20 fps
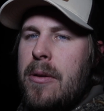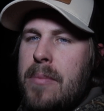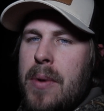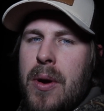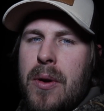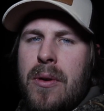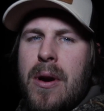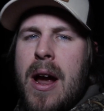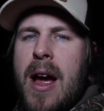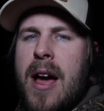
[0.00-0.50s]

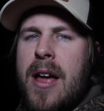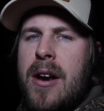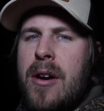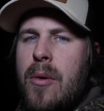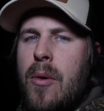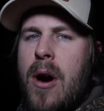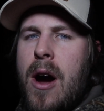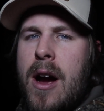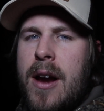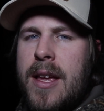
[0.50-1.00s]
boat ride, or
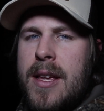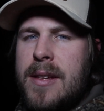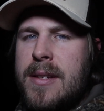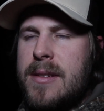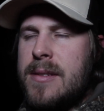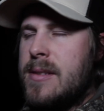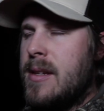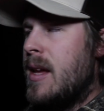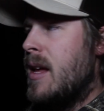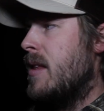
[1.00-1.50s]
walk
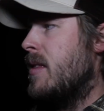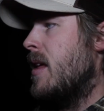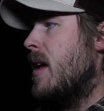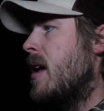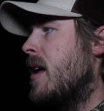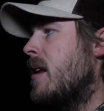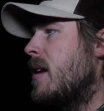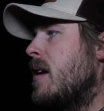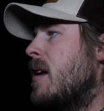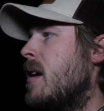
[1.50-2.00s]
is, and
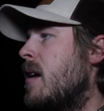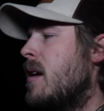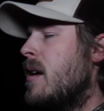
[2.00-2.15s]
then